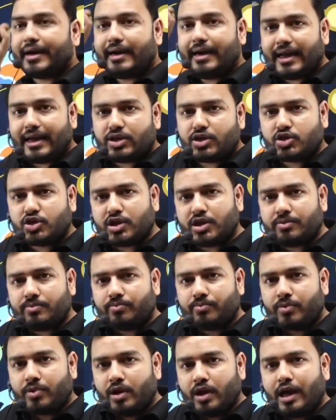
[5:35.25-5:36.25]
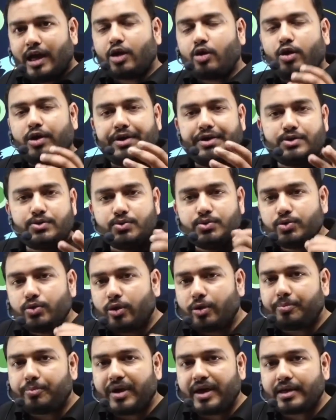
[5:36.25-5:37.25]
lecture according to your
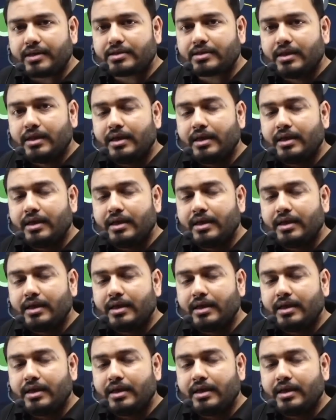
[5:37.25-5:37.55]
pace.